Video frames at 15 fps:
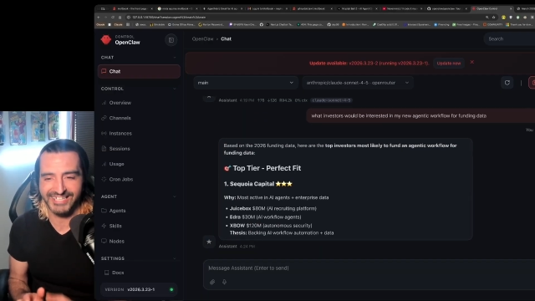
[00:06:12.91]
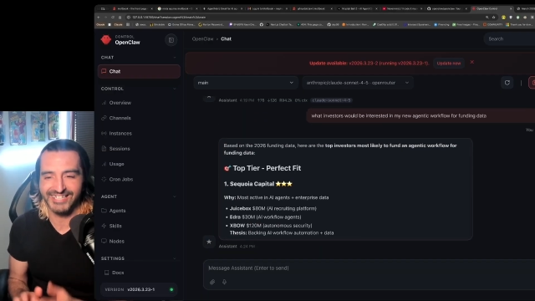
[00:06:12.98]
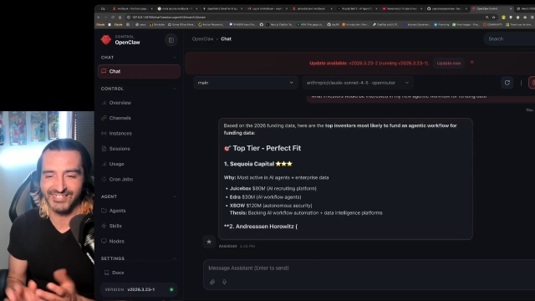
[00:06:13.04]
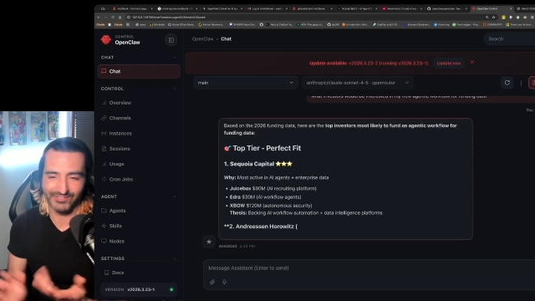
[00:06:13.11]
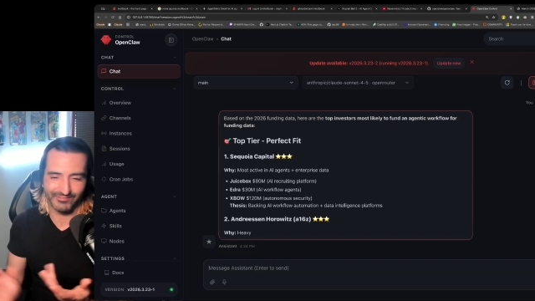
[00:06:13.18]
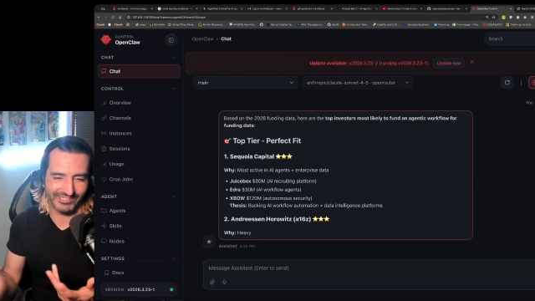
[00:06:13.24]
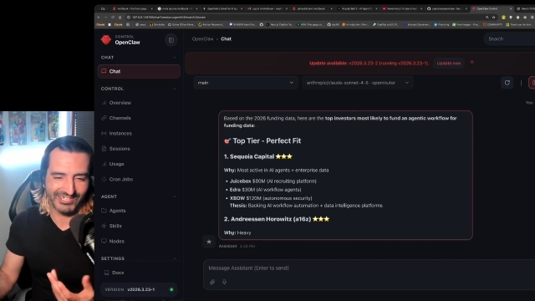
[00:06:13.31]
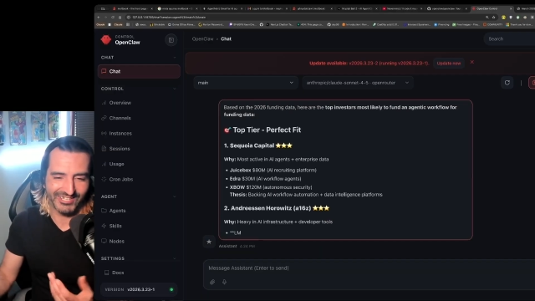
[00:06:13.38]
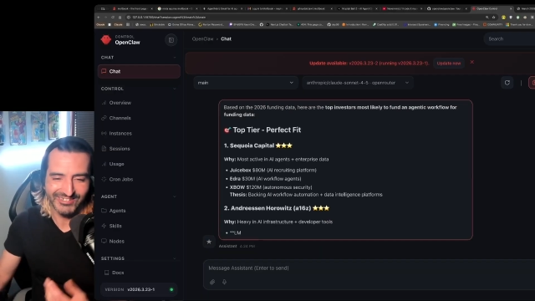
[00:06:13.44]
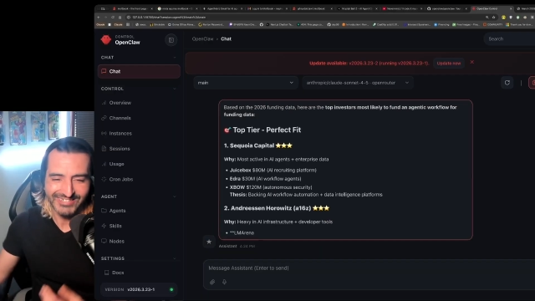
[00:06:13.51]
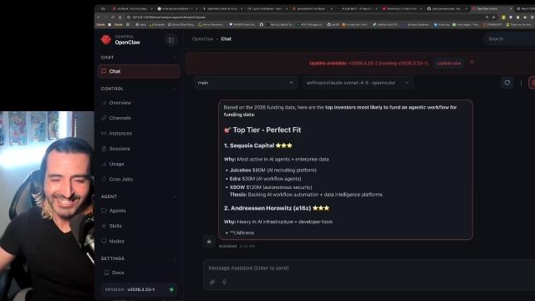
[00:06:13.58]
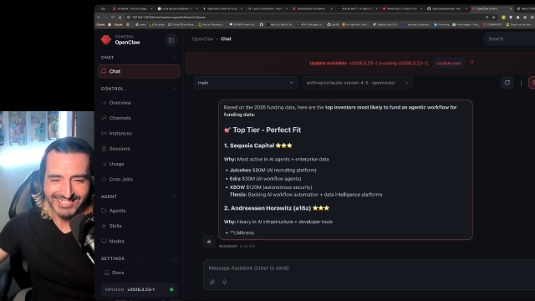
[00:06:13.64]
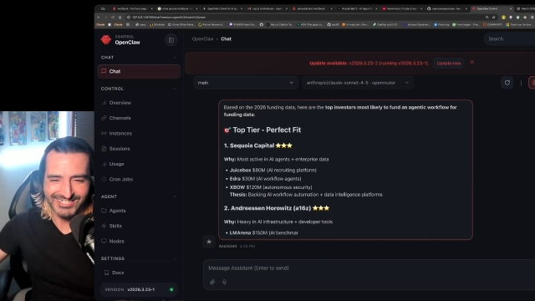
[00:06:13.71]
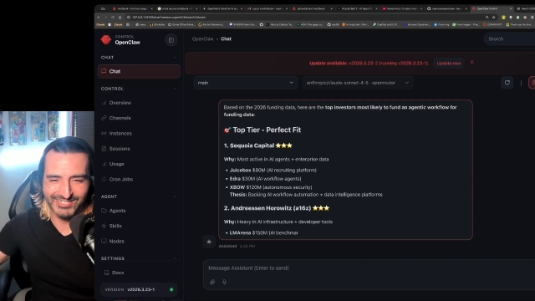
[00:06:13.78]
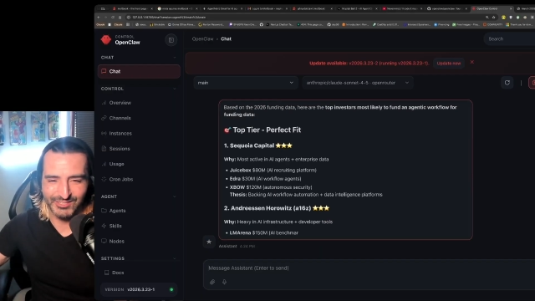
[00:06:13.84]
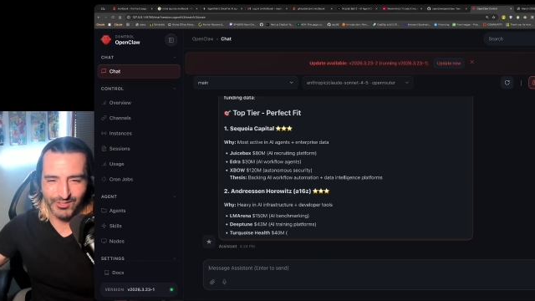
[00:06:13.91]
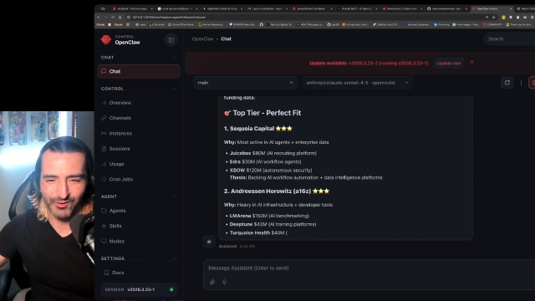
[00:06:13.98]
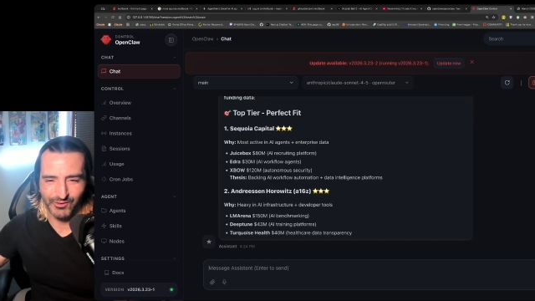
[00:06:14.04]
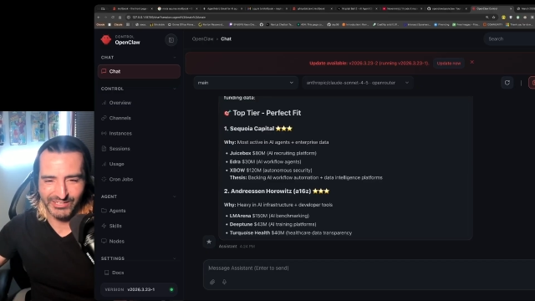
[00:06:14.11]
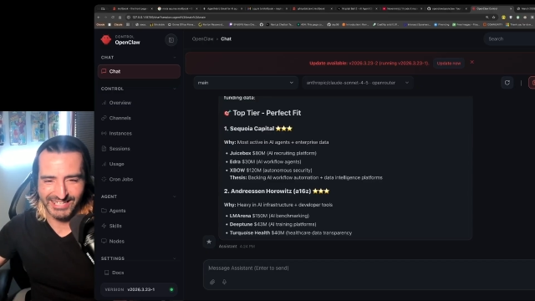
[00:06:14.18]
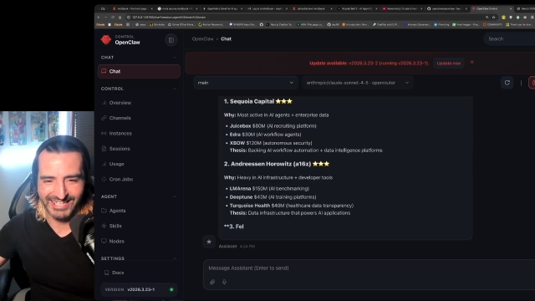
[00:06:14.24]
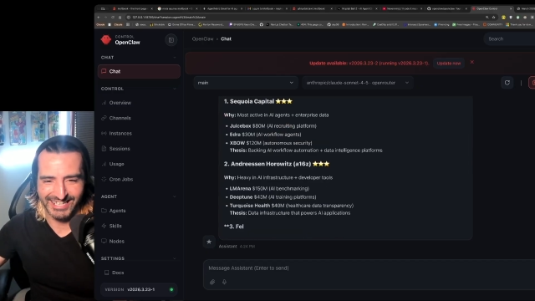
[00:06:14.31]
here we go. She's
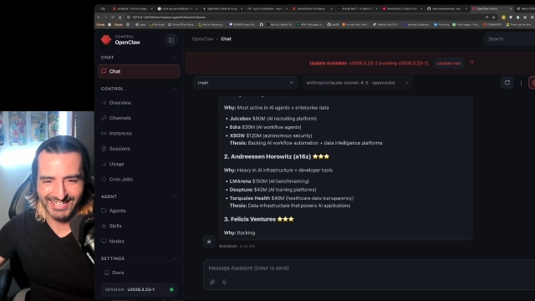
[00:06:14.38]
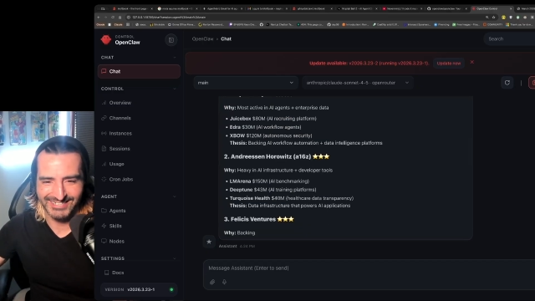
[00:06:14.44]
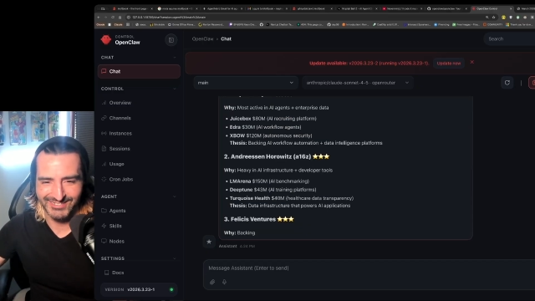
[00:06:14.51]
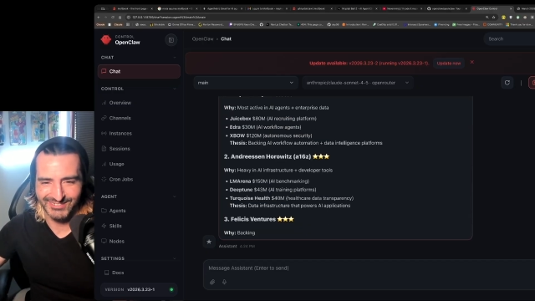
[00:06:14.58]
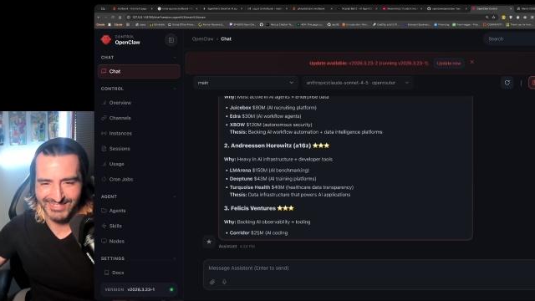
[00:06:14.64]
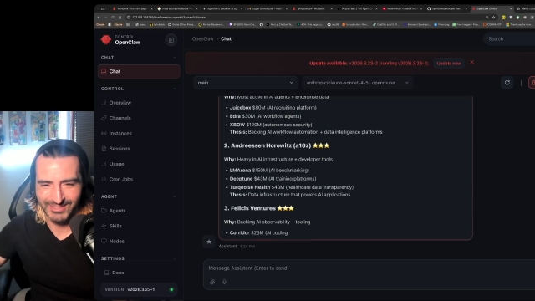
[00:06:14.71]
already answering.